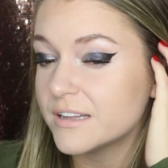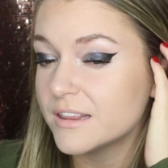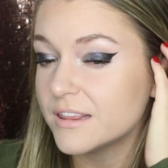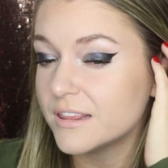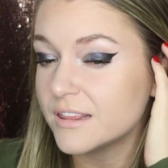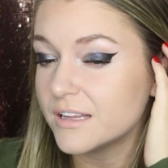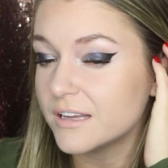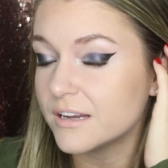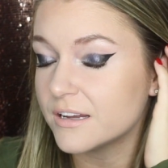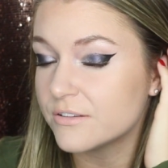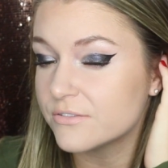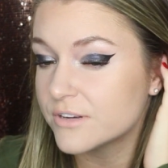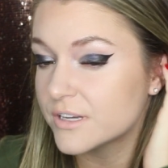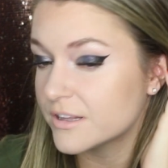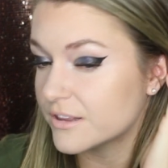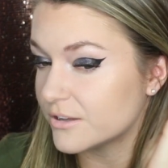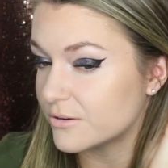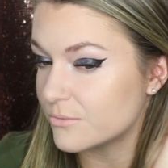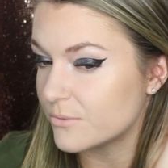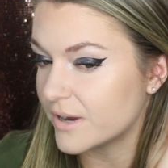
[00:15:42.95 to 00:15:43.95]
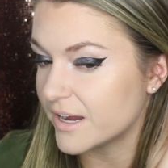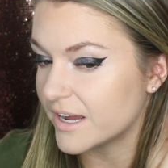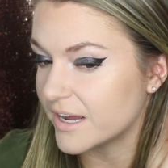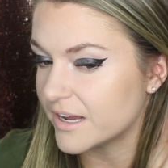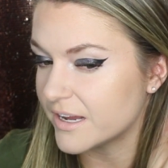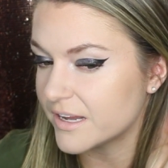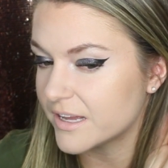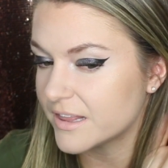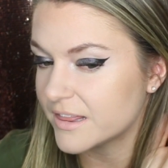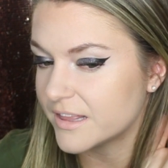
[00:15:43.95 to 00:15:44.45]
love the
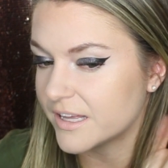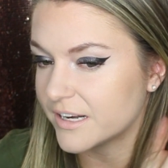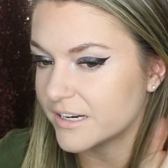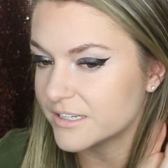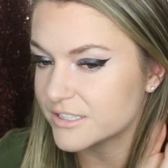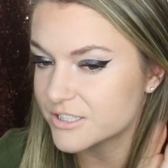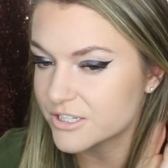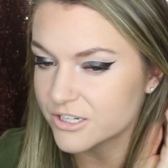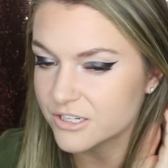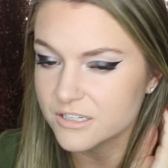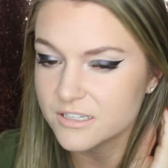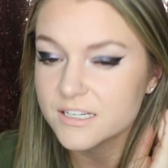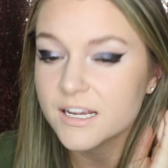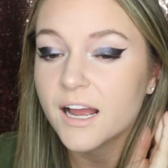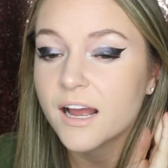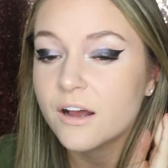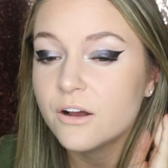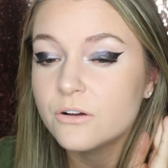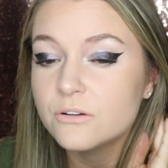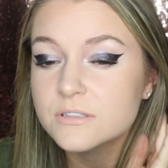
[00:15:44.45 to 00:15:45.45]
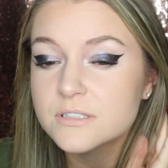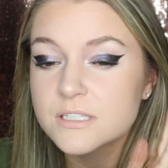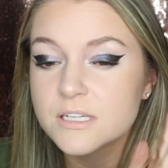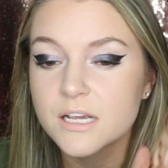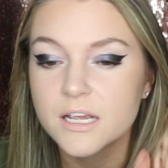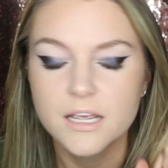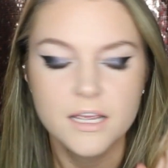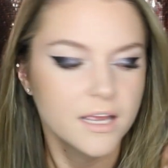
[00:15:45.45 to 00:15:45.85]
way that it turned out.